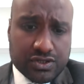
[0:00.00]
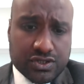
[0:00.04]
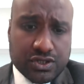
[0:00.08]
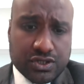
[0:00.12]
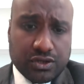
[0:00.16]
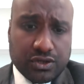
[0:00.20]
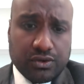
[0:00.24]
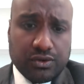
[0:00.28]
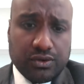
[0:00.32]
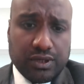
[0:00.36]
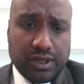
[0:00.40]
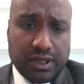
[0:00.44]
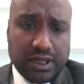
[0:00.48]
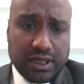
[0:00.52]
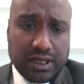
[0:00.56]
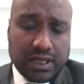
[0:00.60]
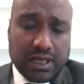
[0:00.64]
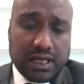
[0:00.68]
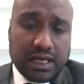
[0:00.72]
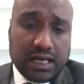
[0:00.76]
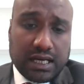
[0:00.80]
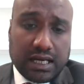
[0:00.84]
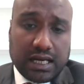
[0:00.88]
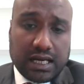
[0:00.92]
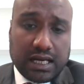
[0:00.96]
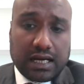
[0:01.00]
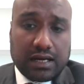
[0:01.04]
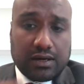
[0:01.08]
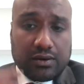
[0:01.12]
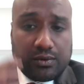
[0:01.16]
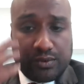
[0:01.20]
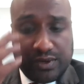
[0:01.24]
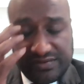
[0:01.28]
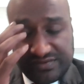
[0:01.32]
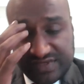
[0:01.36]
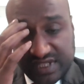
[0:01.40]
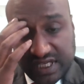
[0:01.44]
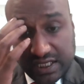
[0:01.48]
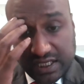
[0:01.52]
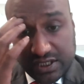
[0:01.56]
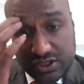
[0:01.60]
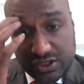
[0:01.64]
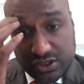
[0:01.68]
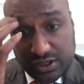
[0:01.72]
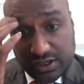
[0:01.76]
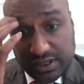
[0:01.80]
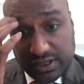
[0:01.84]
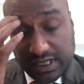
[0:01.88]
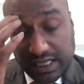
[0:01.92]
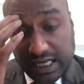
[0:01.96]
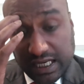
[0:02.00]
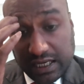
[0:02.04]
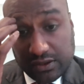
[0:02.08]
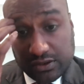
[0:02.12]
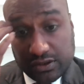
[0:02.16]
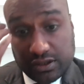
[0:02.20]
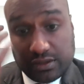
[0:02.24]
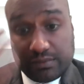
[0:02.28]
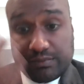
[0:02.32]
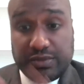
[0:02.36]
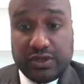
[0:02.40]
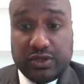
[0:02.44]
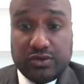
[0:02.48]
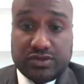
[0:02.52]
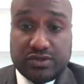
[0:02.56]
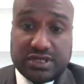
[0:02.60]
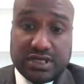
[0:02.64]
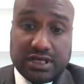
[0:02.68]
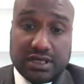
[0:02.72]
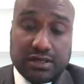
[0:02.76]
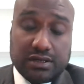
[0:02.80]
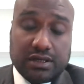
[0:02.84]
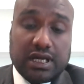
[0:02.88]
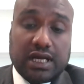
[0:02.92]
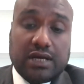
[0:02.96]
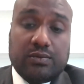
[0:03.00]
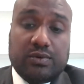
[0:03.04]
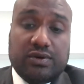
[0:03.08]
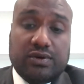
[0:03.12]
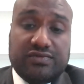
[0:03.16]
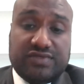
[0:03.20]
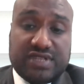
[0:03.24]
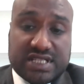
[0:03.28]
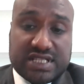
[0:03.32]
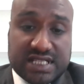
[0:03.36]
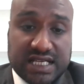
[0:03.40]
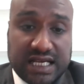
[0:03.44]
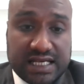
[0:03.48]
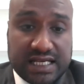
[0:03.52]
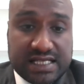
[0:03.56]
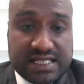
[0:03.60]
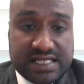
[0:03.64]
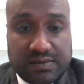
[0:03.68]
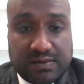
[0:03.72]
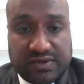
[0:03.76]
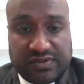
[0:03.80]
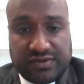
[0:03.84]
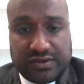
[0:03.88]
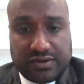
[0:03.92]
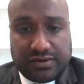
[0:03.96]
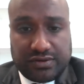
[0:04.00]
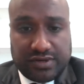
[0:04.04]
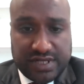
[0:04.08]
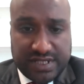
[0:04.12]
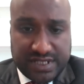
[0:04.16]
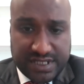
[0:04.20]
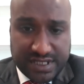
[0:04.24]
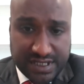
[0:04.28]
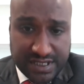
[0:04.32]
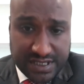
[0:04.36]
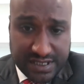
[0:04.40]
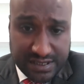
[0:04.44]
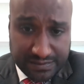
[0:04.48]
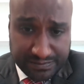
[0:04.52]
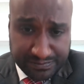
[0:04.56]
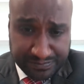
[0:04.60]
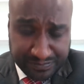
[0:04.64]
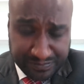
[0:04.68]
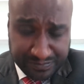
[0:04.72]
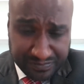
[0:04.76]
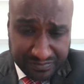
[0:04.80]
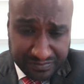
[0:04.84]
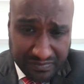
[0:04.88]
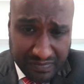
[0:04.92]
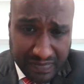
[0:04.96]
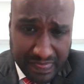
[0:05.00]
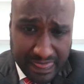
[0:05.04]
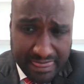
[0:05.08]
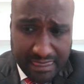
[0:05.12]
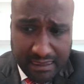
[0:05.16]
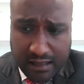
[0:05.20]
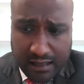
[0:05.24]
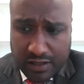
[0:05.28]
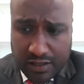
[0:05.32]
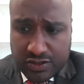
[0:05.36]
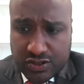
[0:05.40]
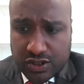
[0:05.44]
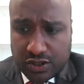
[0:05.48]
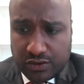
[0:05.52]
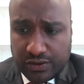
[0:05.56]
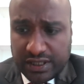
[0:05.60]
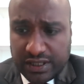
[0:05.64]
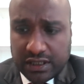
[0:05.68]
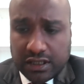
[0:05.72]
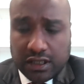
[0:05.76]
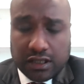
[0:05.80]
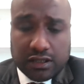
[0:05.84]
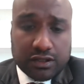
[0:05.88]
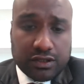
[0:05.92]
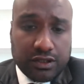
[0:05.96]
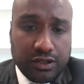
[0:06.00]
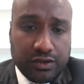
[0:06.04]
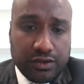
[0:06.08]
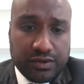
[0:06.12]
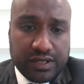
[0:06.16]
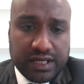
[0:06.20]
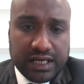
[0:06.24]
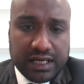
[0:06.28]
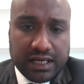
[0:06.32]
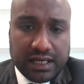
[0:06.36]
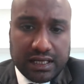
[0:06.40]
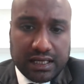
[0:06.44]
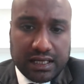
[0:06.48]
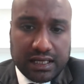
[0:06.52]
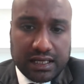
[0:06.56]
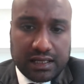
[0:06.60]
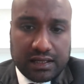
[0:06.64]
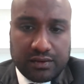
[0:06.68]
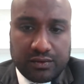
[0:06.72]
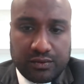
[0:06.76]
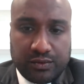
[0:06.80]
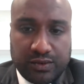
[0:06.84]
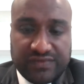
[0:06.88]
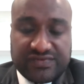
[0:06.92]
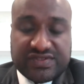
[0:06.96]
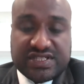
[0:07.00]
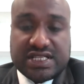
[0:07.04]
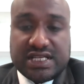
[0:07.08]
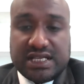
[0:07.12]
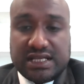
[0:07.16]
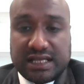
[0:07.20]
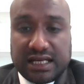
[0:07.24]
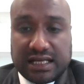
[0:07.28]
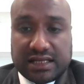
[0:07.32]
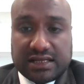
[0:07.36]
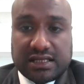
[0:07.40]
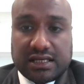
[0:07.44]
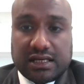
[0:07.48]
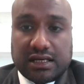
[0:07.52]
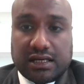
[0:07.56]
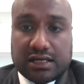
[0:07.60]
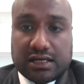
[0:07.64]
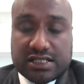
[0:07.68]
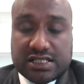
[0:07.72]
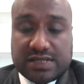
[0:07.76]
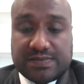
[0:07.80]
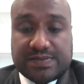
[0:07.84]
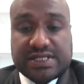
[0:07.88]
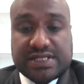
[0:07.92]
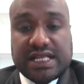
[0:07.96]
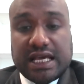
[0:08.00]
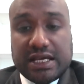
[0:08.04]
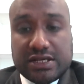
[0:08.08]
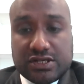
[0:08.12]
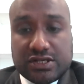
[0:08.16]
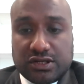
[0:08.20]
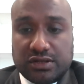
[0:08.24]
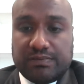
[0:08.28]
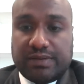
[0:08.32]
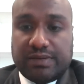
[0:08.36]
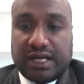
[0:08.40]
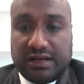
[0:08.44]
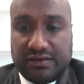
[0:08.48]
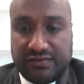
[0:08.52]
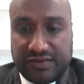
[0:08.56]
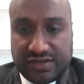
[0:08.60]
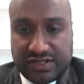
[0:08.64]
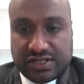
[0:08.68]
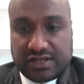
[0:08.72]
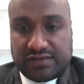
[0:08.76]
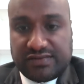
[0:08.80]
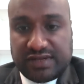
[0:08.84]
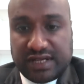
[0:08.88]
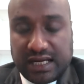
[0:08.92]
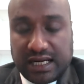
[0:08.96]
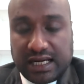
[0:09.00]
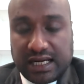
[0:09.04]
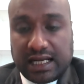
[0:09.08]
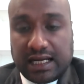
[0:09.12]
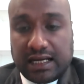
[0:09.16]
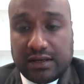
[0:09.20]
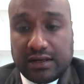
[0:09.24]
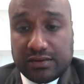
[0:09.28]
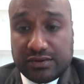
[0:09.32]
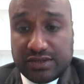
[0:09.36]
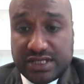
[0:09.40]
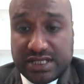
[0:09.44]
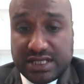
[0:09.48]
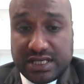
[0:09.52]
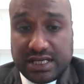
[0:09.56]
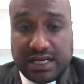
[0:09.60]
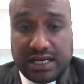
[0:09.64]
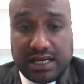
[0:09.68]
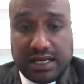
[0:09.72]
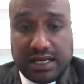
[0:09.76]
So we've touched on cloud computing and we've discussed some of the risks. So in concluding, we've seen that there are substantial benefits of the cloud,